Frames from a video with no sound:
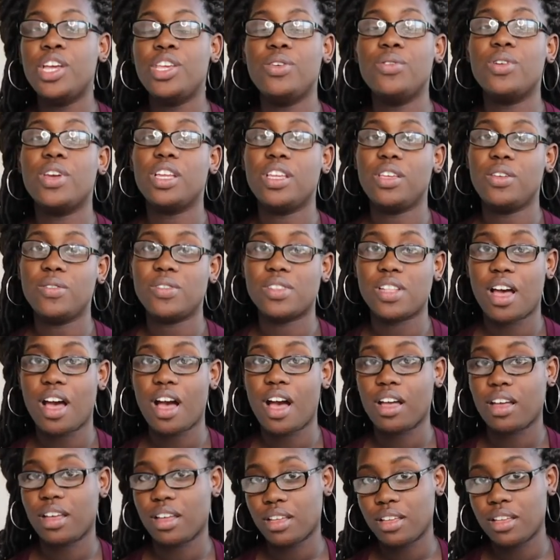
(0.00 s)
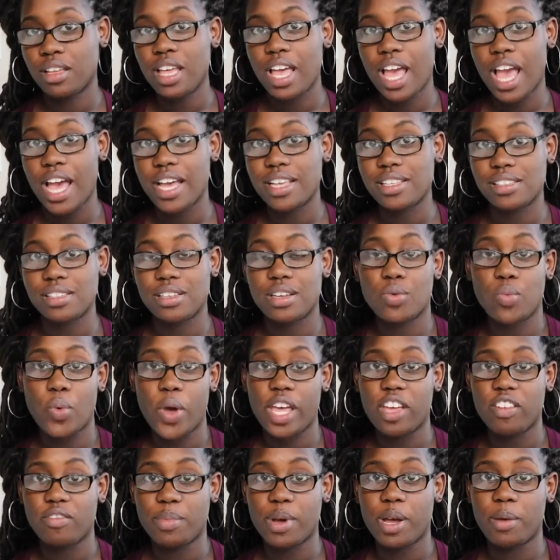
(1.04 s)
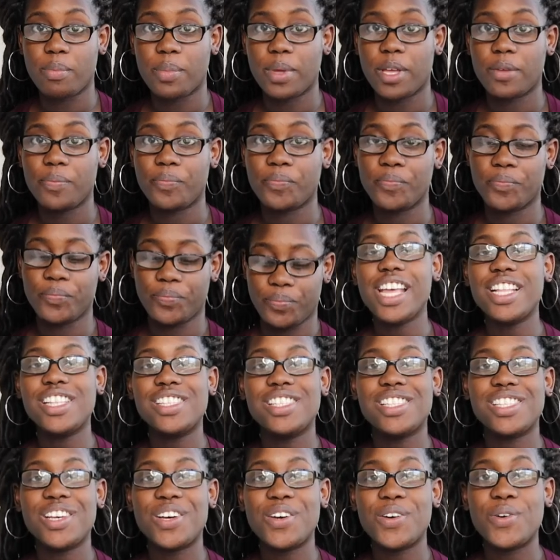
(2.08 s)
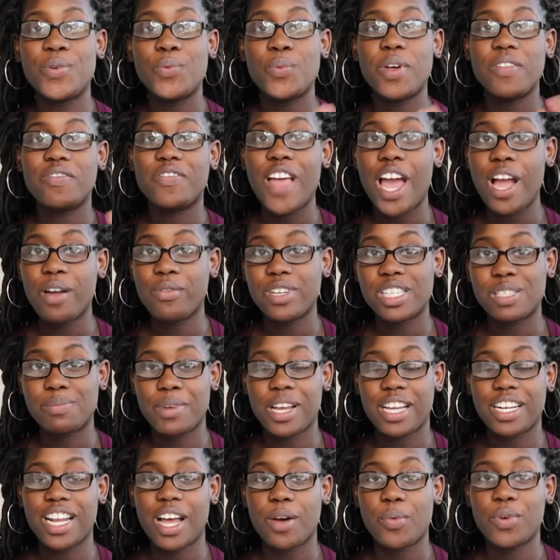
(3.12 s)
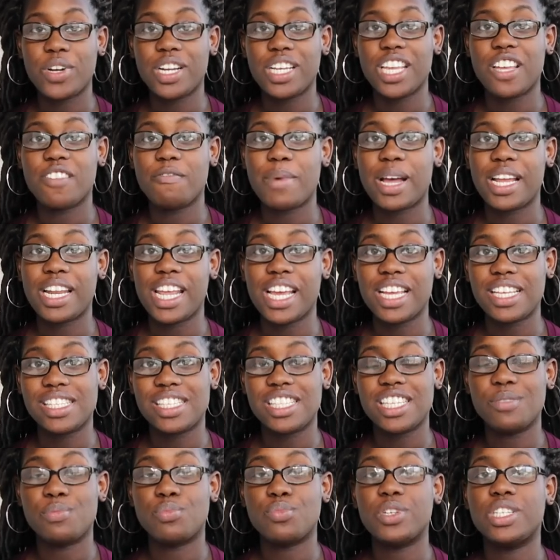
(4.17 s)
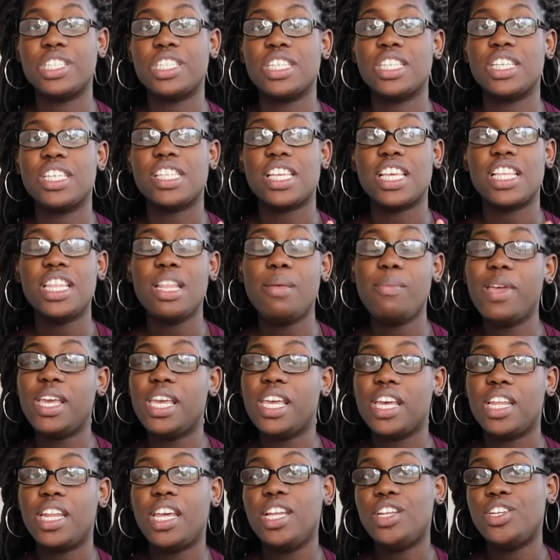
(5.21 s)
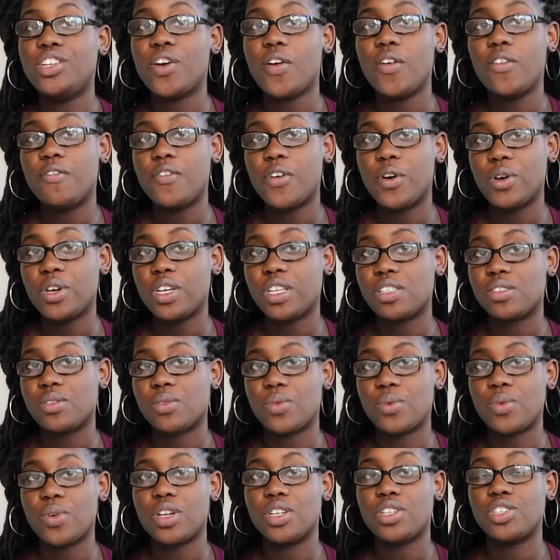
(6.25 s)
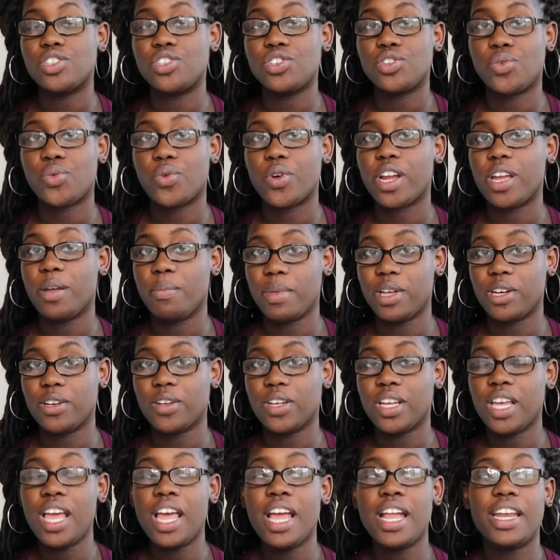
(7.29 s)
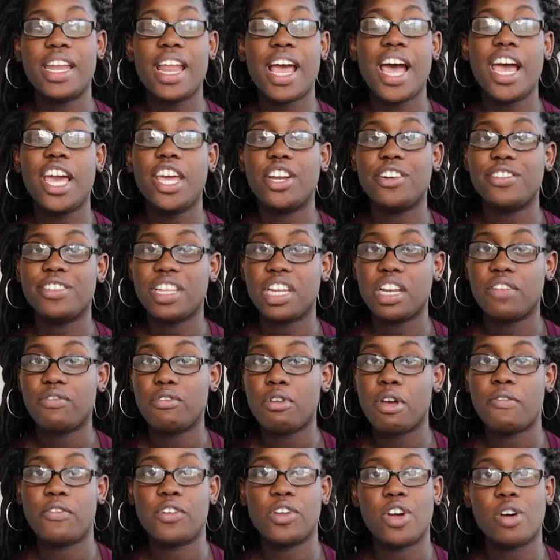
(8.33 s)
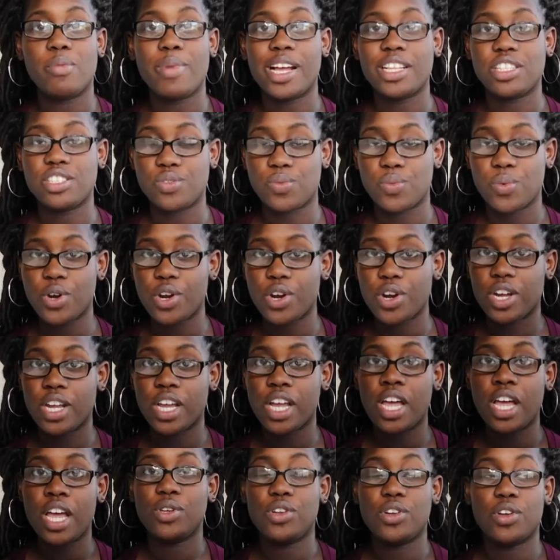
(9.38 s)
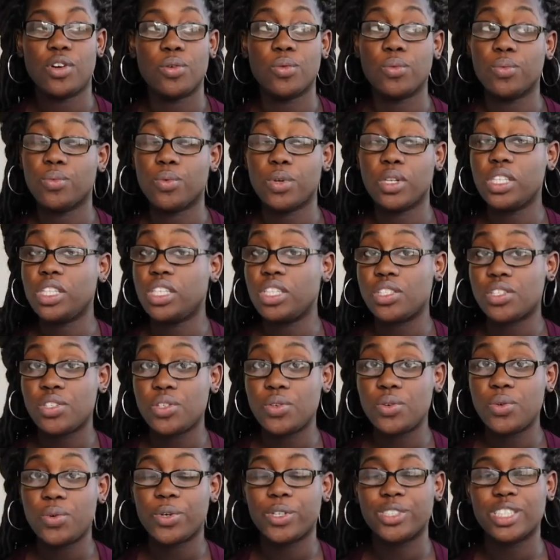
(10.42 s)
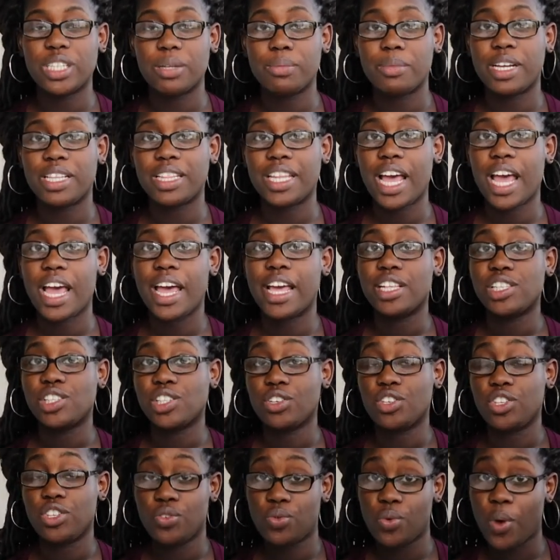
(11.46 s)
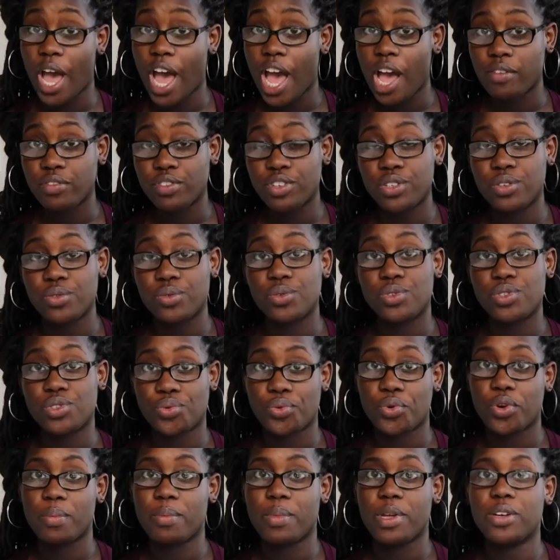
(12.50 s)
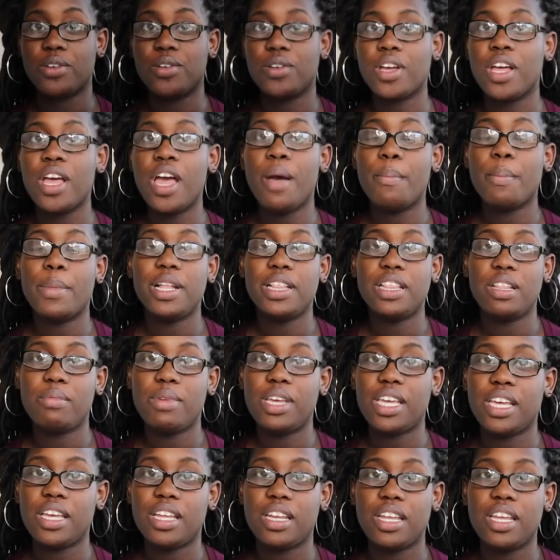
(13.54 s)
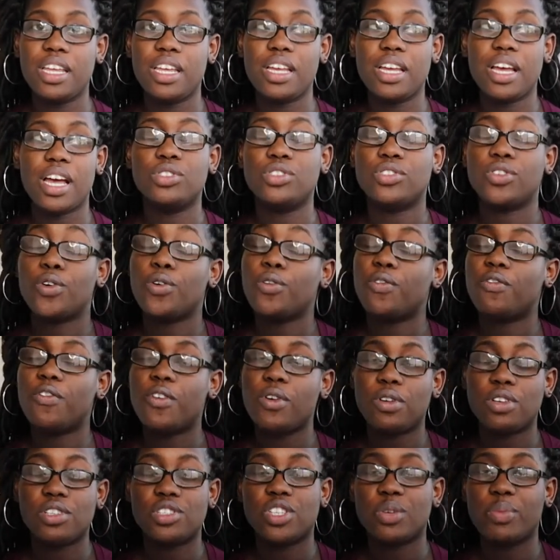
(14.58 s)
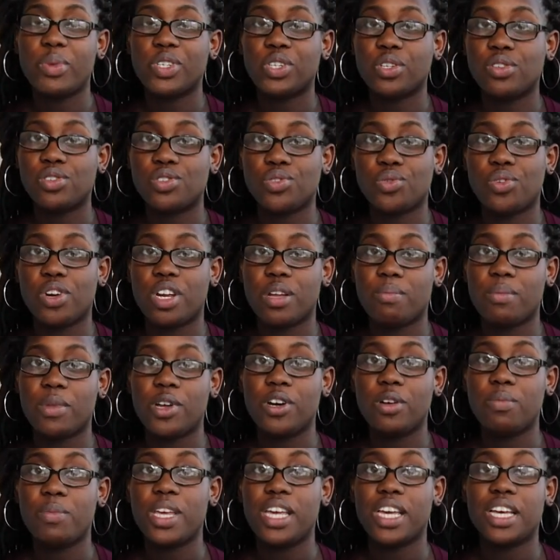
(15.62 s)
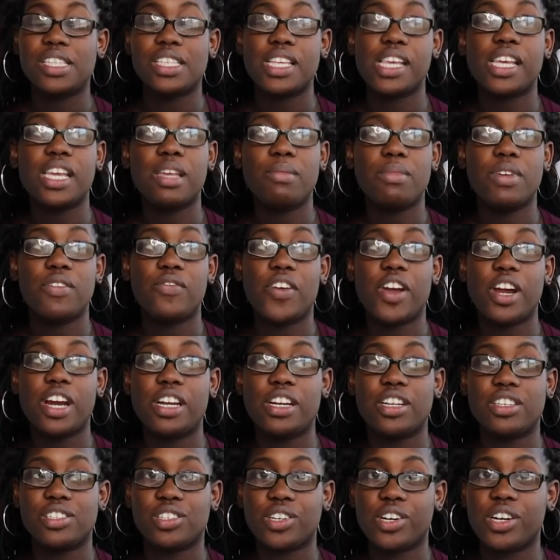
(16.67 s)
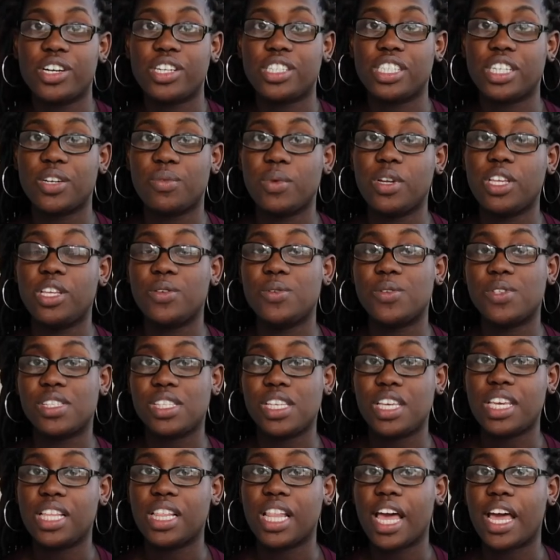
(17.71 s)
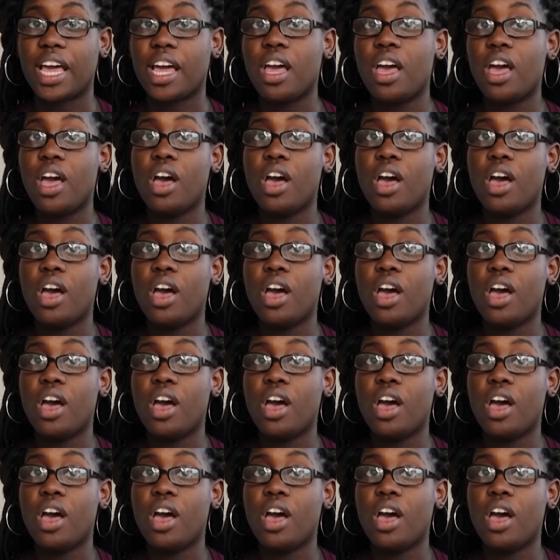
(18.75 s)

you can use the Haakaa as a way of pumping. And so with that respect, I want to give my next tip, which is in the beginning, don't focus on storing milk. Now I understand if you have to go back to work, you know, really soon or something like that, and so you have to store milk, but in the beginning, don't focus so much on storing milk, because it can be very discouraging when you see like